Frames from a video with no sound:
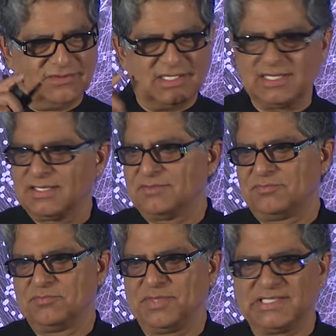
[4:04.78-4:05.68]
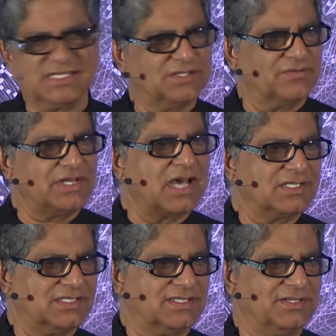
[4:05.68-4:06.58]
little pieces of
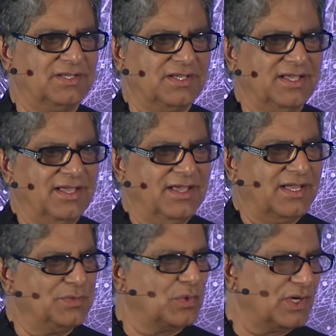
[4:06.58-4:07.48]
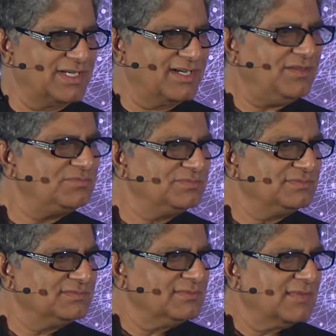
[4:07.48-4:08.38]
dust and water,
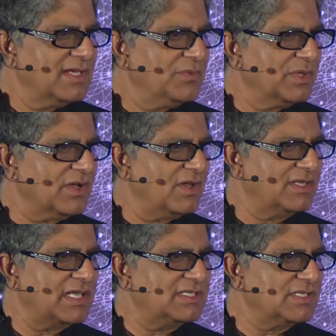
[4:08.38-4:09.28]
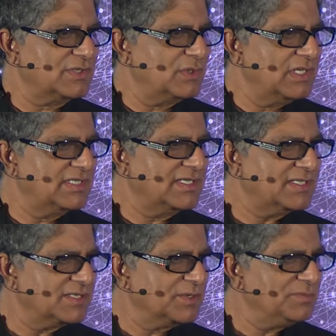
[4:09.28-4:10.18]
and we call that the solar
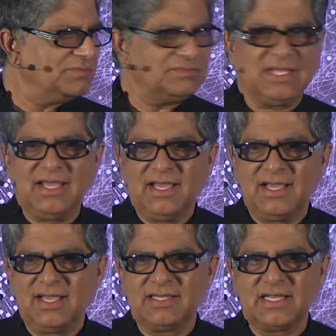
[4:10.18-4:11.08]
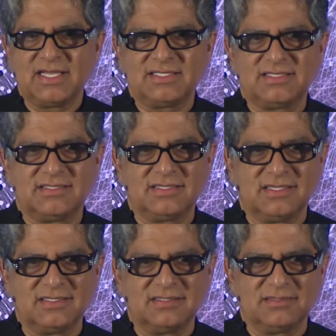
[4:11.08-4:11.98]
system. And I
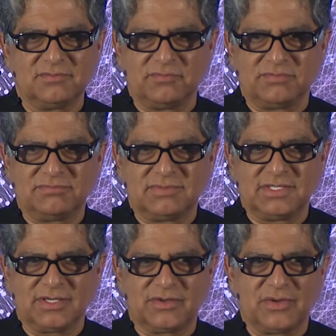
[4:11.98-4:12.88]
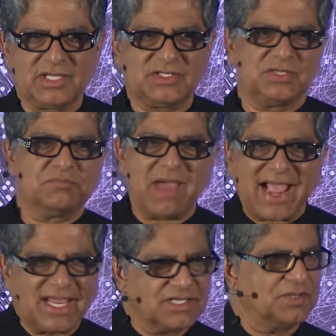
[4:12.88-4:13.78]
turned the question
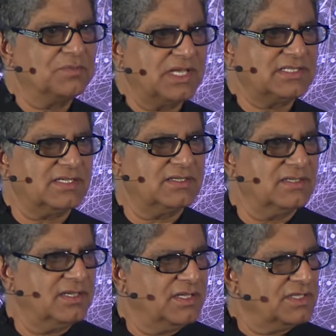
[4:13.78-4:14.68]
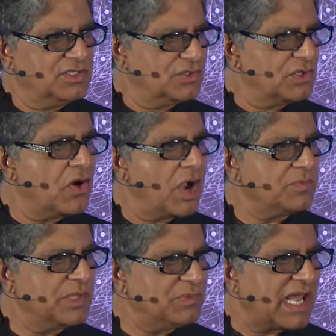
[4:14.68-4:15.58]
back at him. I said, do you know how
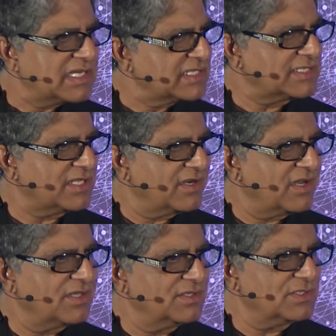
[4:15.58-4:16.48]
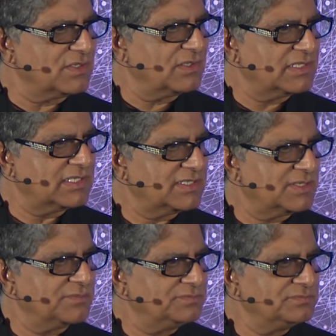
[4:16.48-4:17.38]
many planets there are in the solar
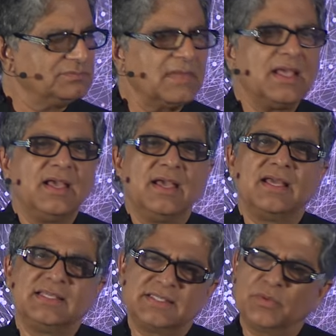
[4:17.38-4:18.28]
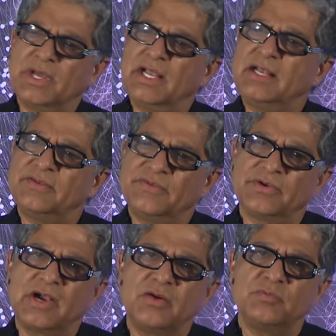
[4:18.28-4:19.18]
system? And he said, well, if you
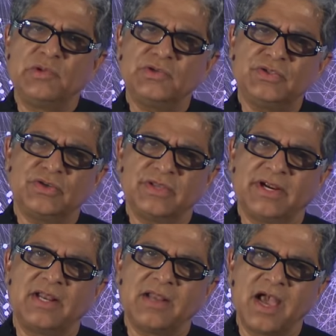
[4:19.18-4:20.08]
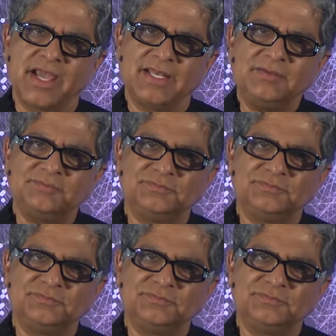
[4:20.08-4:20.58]
count Pluto, there are 9.